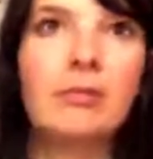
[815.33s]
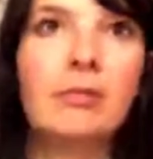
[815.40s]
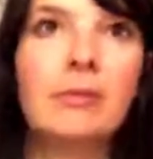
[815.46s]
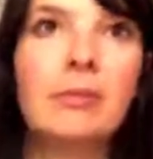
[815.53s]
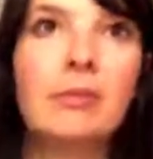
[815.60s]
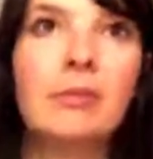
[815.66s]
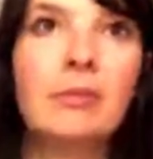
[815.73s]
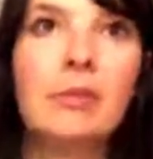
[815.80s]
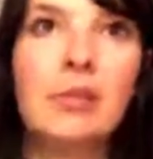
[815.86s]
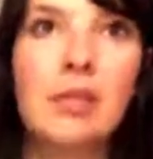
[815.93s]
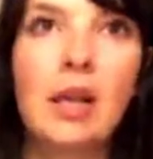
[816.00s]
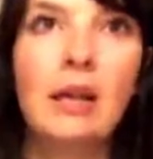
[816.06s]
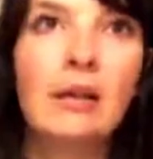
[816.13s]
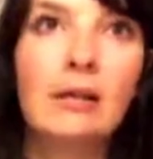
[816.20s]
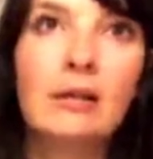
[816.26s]
people who
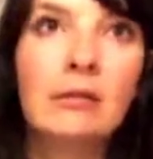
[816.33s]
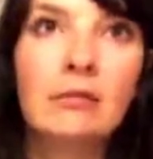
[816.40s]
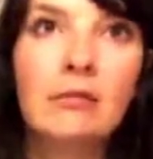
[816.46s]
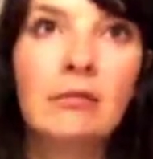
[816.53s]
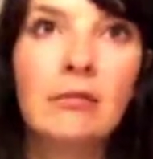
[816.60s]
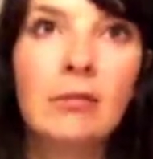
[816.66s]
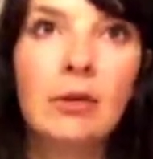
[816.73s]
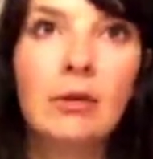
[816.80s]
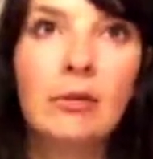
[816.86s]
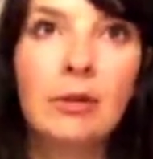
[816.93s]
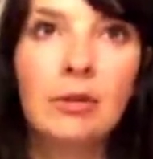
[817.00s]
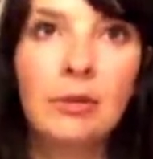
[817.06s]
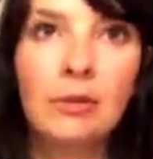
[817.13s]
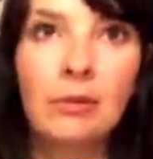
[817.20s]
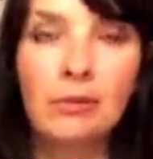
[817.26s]
decide what
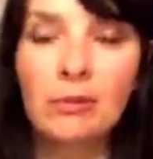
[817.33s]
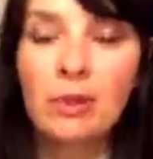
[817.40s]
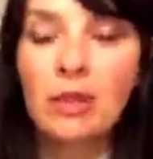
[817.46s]
we do.